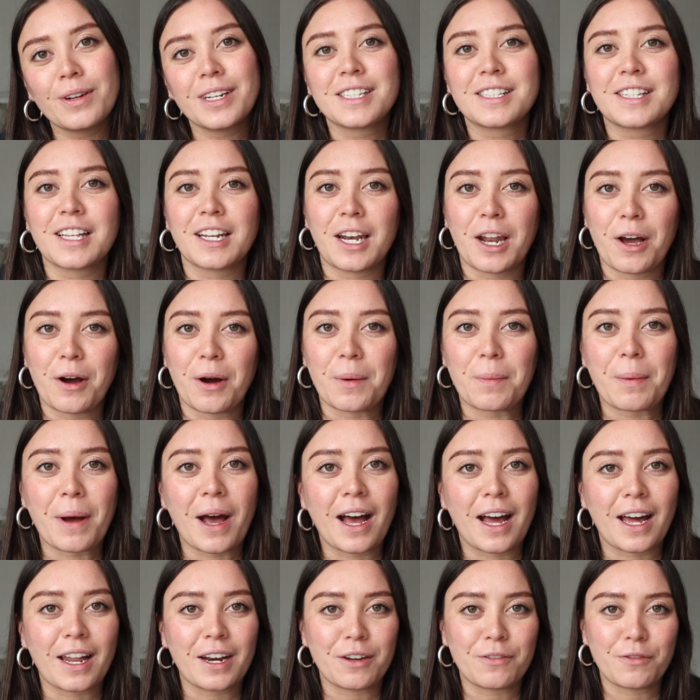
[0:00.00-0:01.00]
is the lower
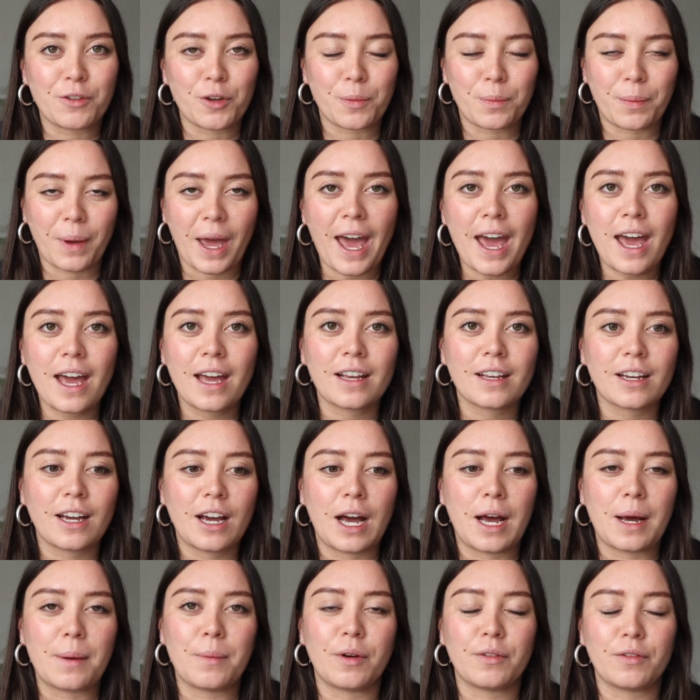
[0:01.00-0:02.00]
part of your back,
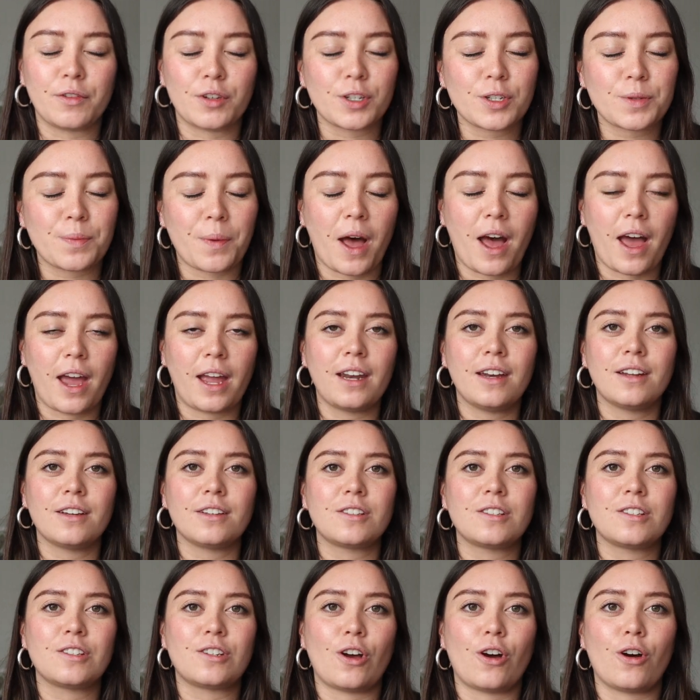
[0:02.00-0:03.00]
of your spine.
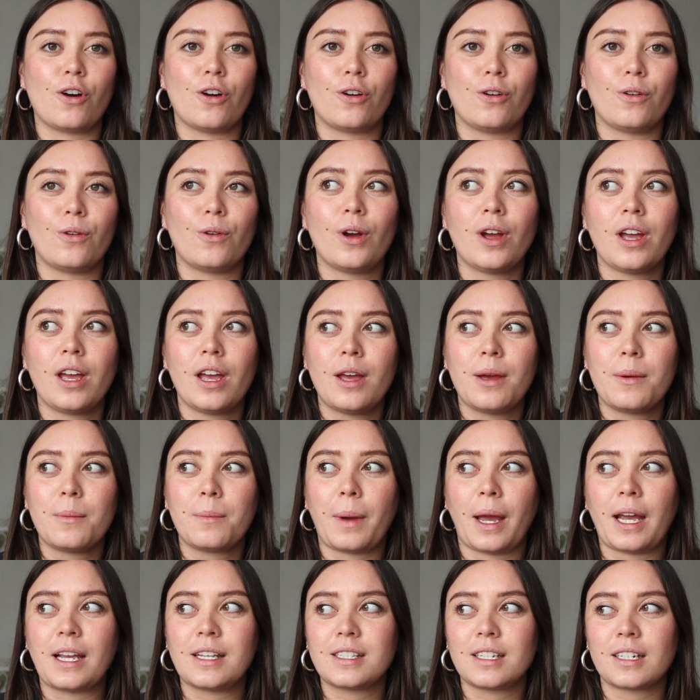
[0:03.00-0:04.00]
So
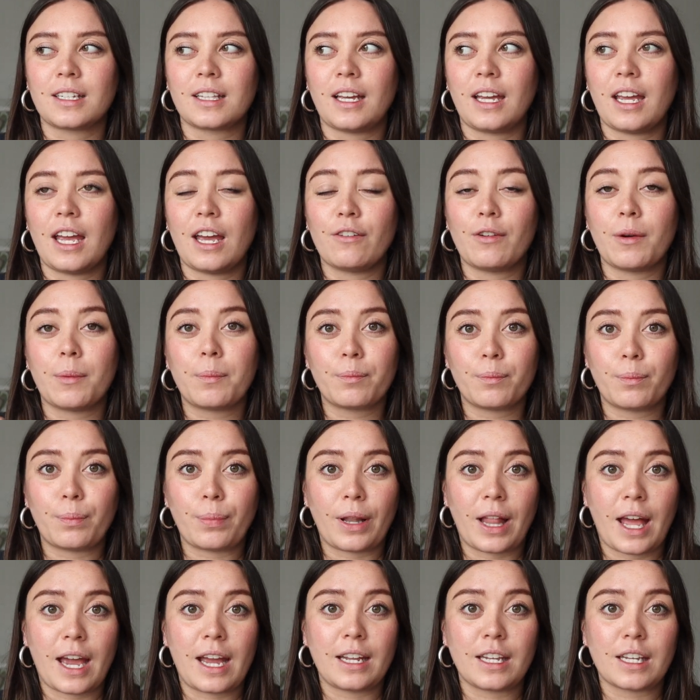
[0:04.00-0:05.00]
basically if a
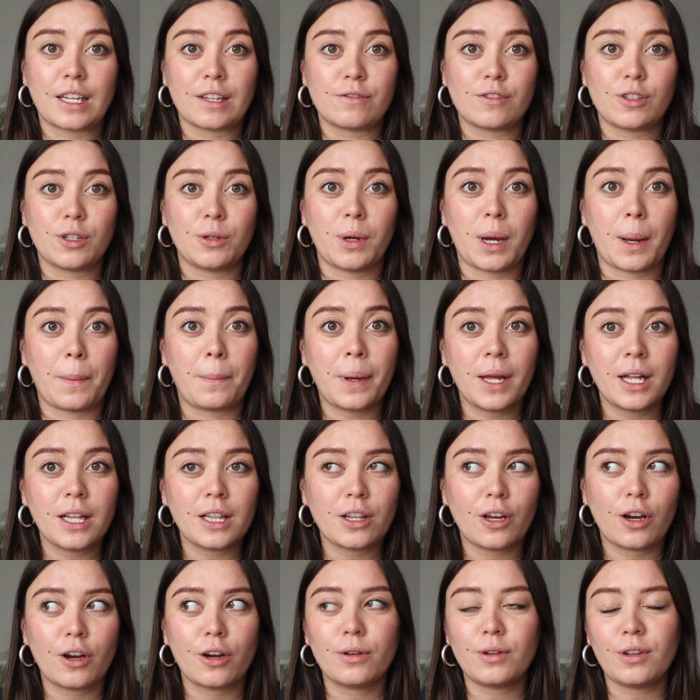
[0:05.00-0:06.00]
plane gives you a
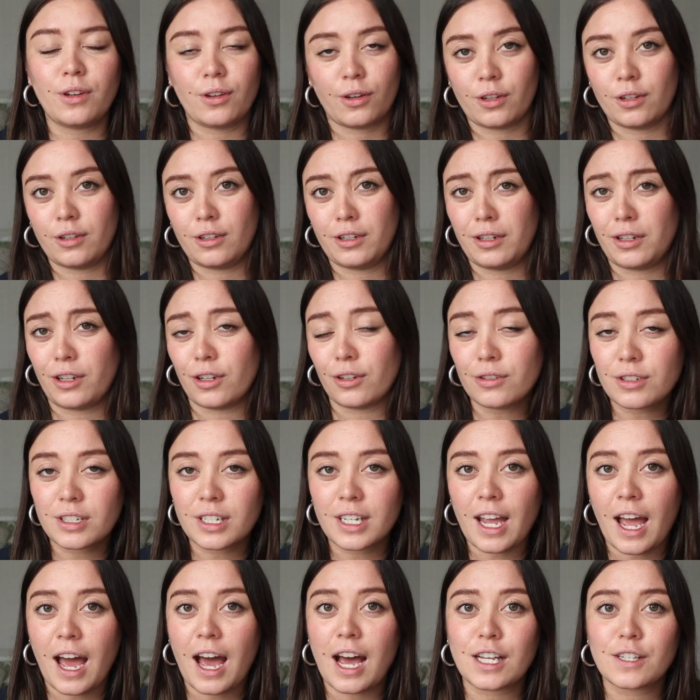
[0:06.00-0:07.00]
pillow, you can
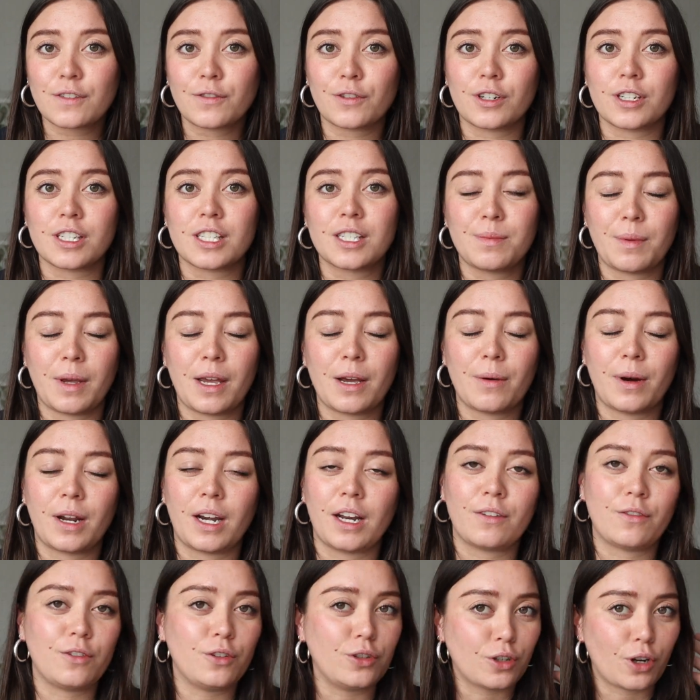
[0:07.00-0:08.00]
usually ask for a spare one
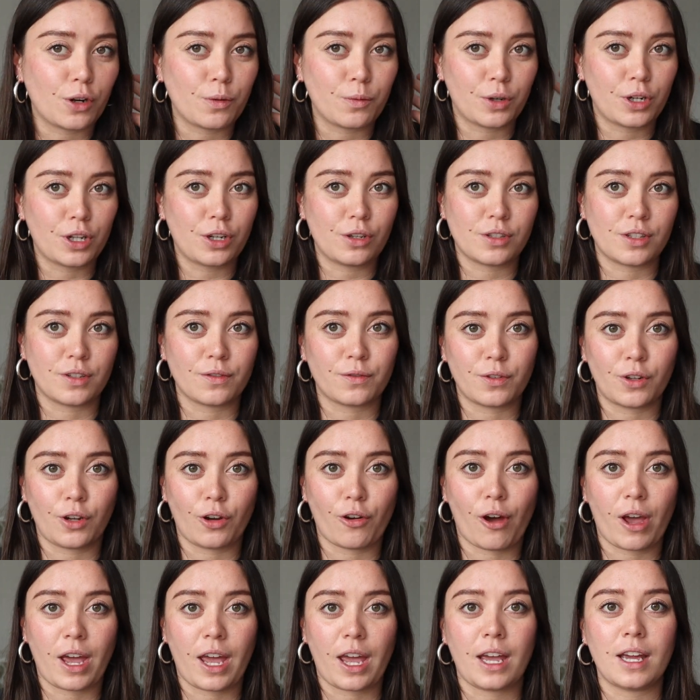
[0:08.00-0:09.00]
if you don't want to use it for
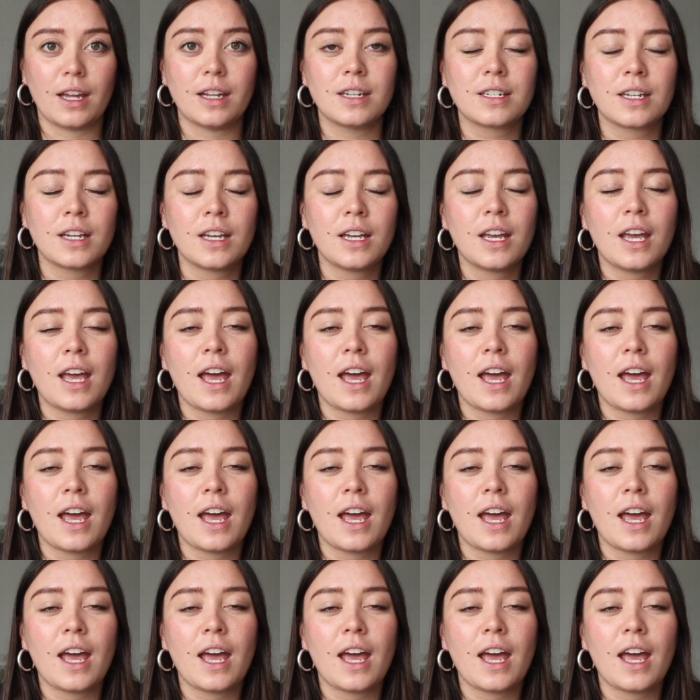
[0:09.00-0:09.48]
your head,